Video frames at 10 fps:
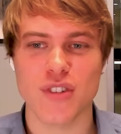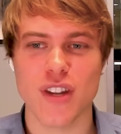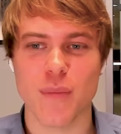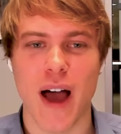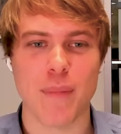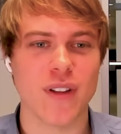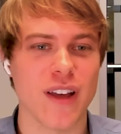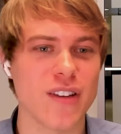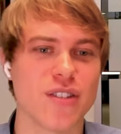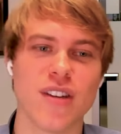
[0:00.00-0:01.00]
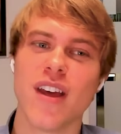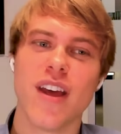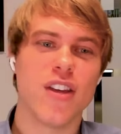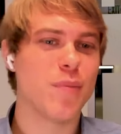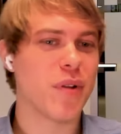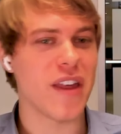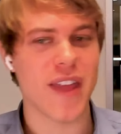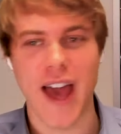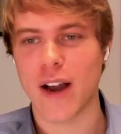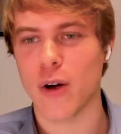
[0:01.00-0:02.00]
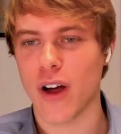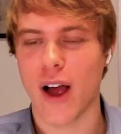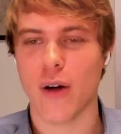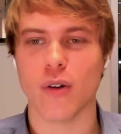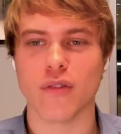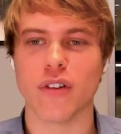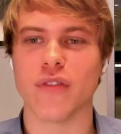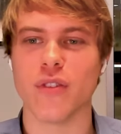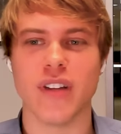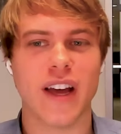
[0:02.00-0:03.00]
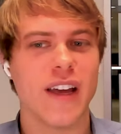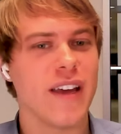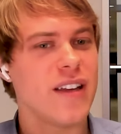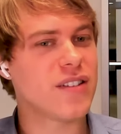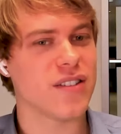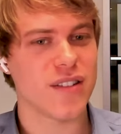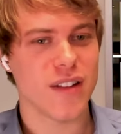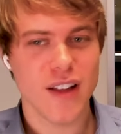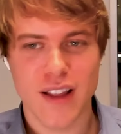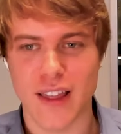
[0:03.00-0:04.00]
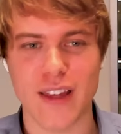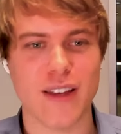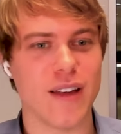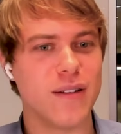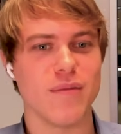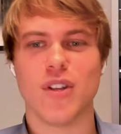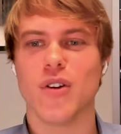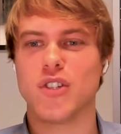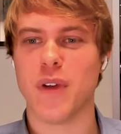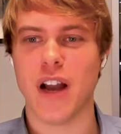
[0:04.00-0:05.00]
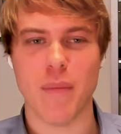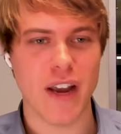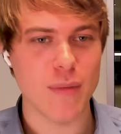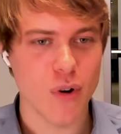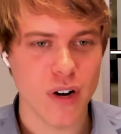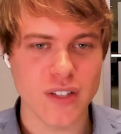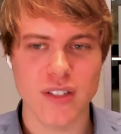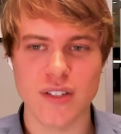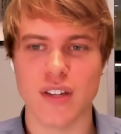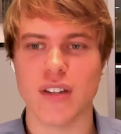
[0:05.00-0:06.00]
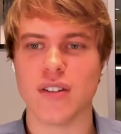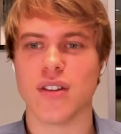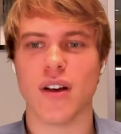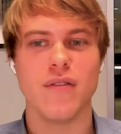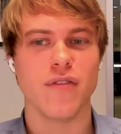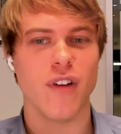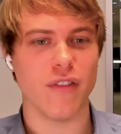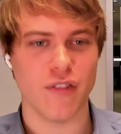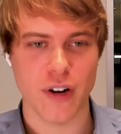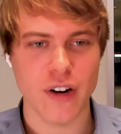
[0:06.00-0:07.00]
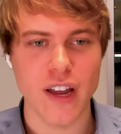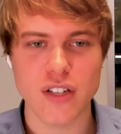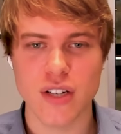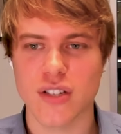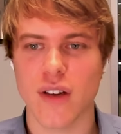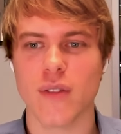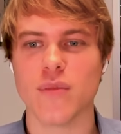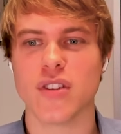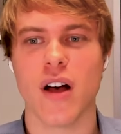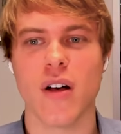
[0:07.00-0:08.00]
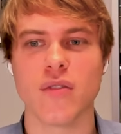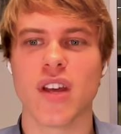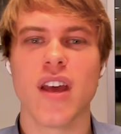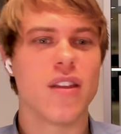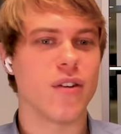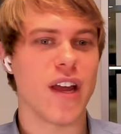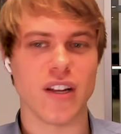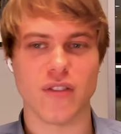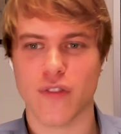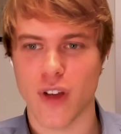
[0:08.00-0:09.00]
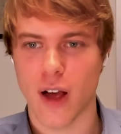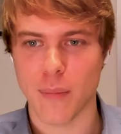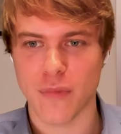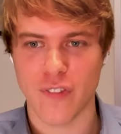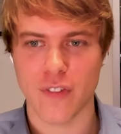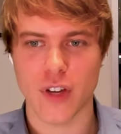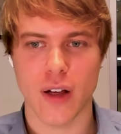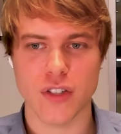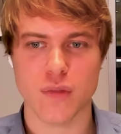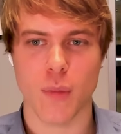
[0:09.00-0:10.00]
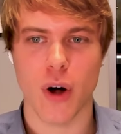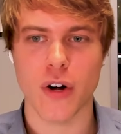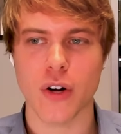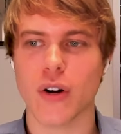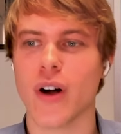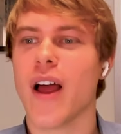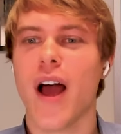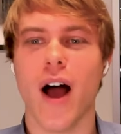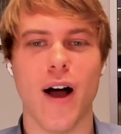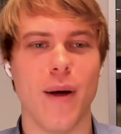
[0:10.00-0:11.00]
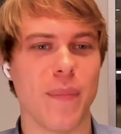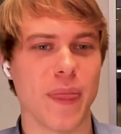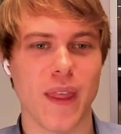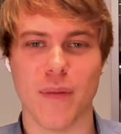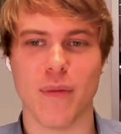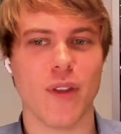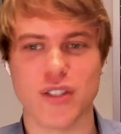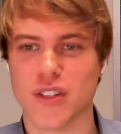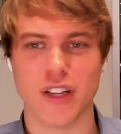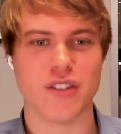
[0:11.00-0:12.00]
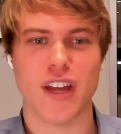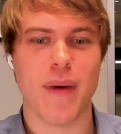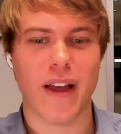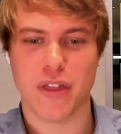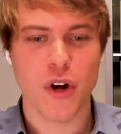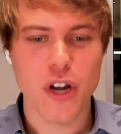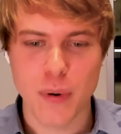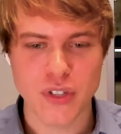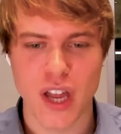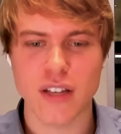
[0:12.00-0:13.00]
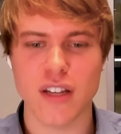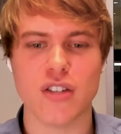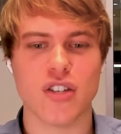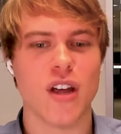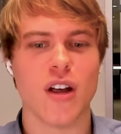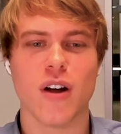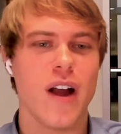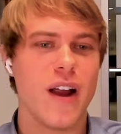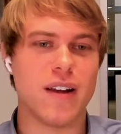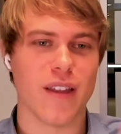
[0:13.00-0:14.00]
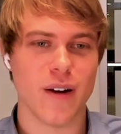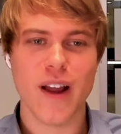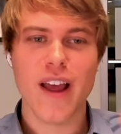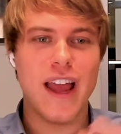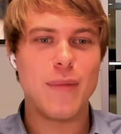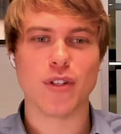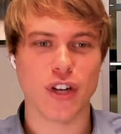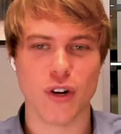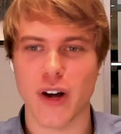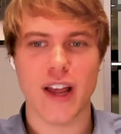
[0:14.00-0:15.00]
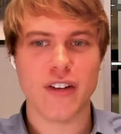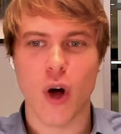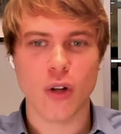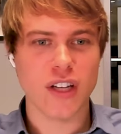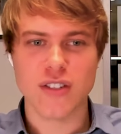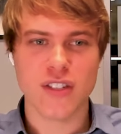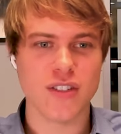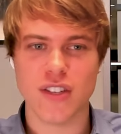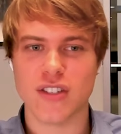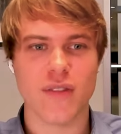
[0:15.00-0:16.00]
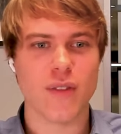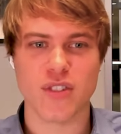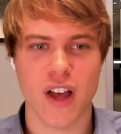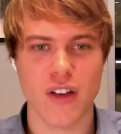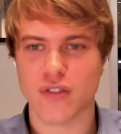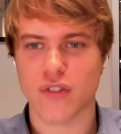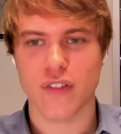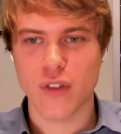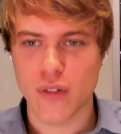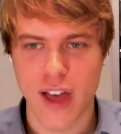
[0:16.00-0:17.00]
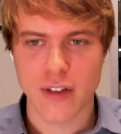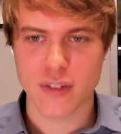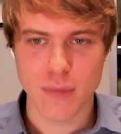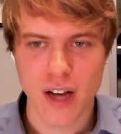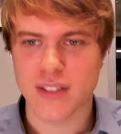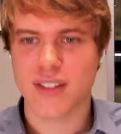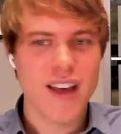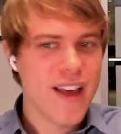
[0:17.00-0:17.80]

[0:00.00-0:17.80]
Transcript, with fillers: in the population. You play that out, out over a few decades. They can you know spin up many more instances of, of variations of themselves. They're getting um, uh, smarter. Um, uh, let's let's say by thirty percent each year, and they're able to create adult instances of themselves for a few thousand bucks